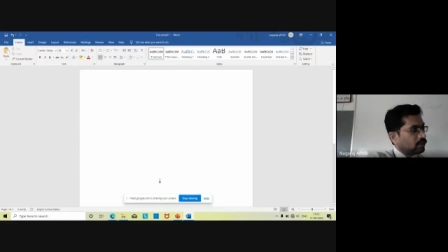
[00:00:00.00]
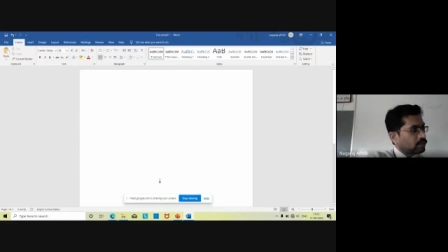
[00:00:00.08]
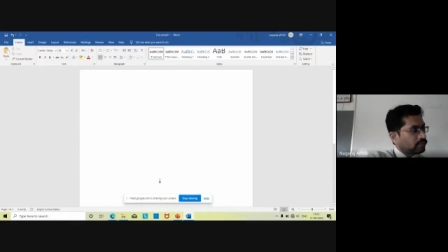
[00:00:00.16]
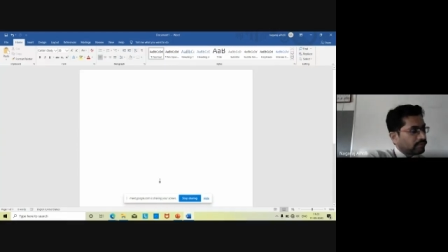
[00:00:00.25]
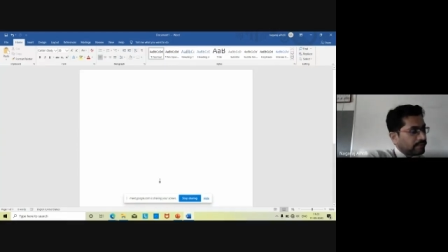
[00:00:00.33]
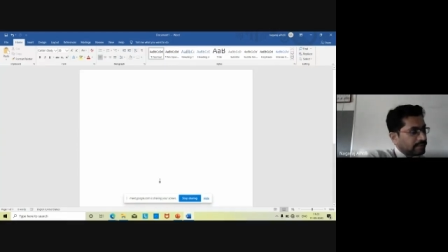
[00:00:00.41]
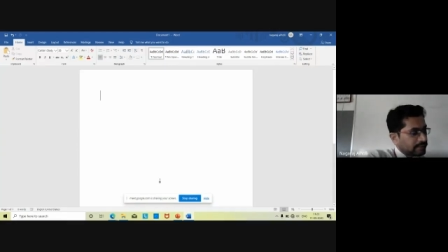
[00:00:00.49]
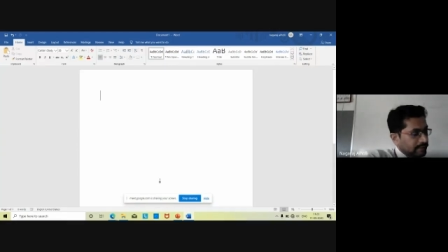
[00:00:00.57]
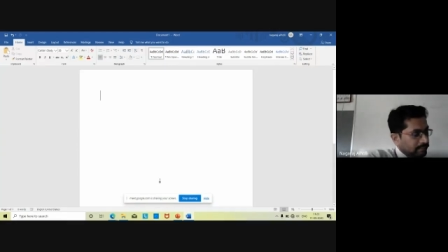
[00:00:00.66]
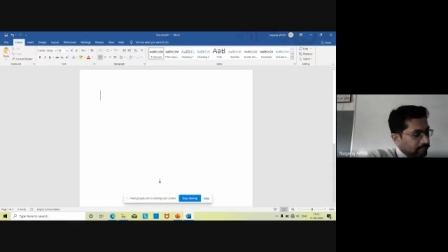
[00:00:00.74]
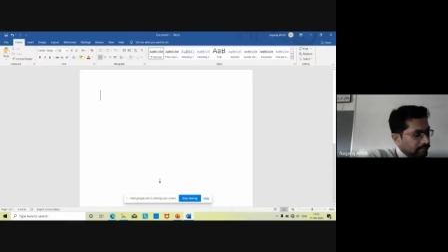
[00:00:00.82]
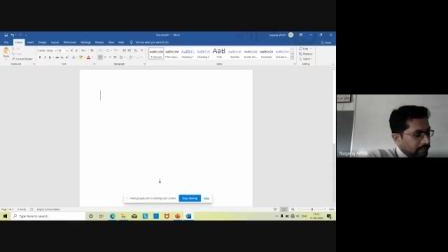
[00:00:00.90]
how to find the
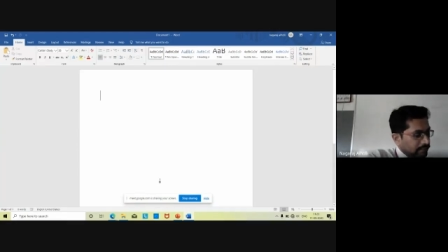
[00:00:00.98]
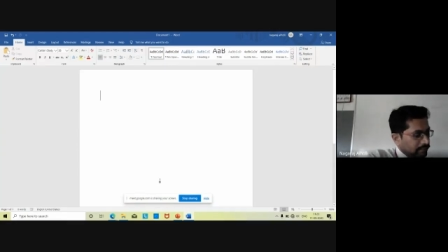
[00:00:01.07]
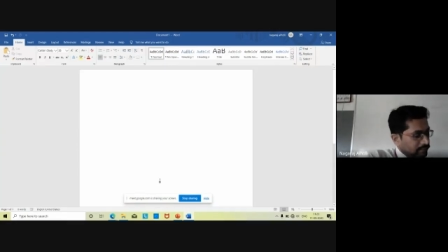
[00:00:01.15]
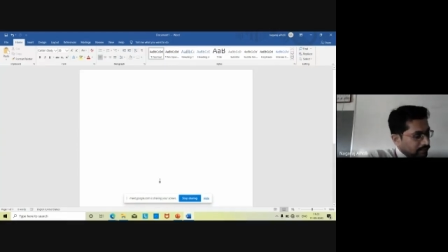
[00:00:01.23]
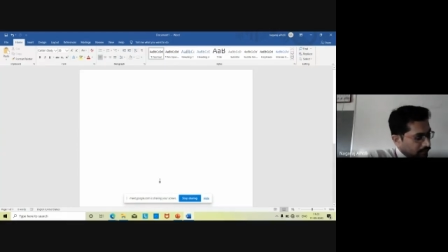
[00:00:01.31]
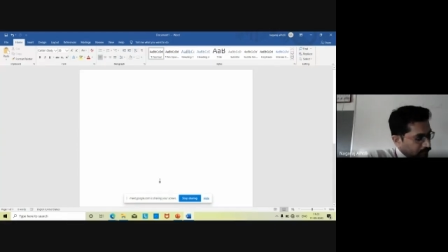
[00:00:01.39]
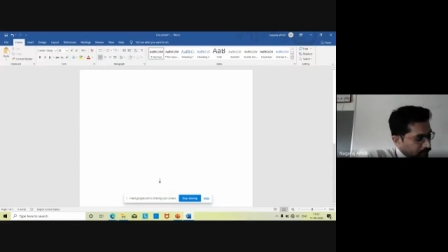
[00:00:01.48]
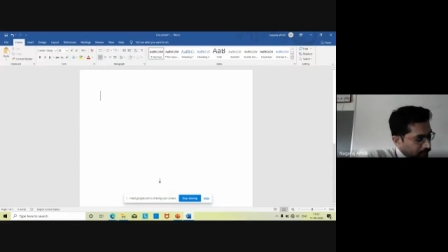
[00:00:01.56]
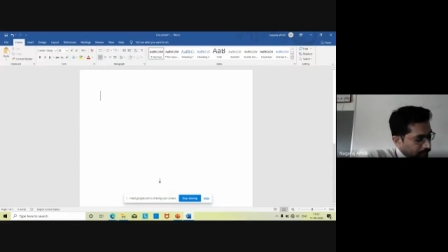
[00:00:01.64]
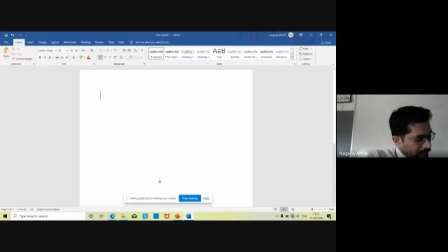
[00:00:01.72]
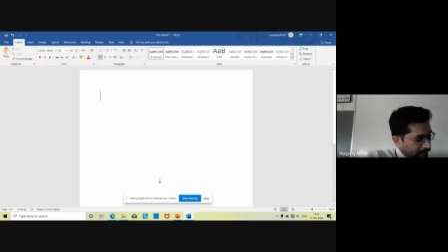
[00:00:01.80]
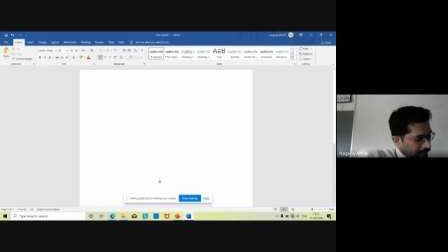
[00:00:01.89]
KVL, how to
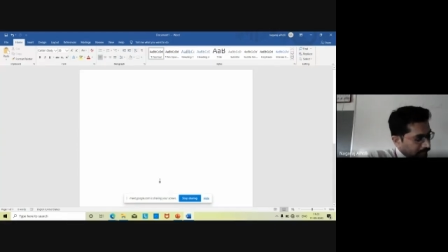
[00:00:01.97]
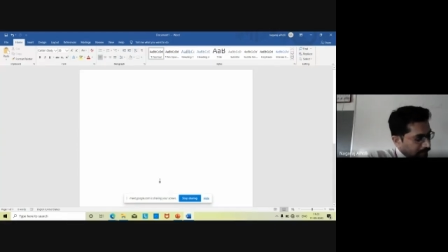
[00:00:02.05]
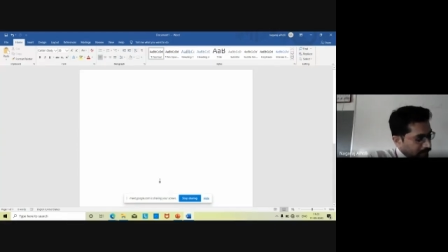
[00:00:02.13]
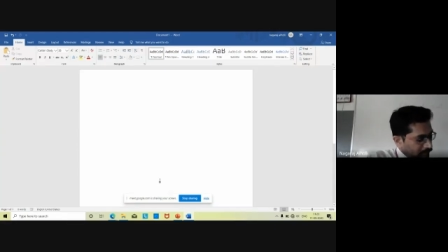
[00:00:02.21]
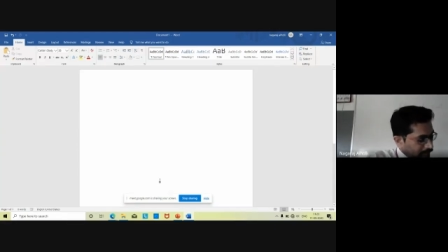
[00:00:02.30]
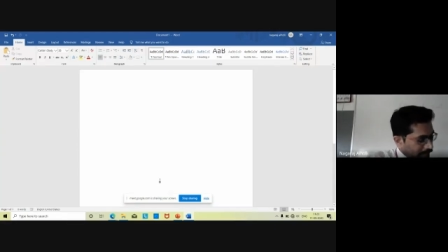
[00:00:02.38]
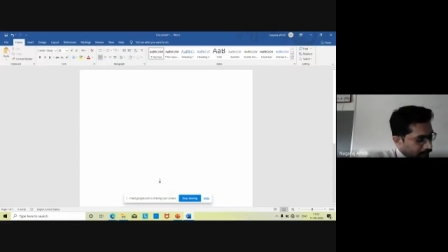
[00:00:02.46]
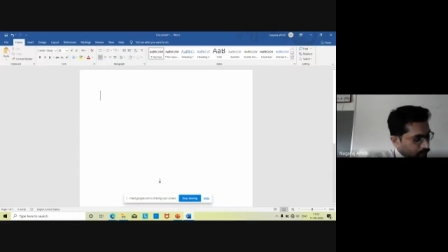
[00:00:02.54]
apply the KVL to that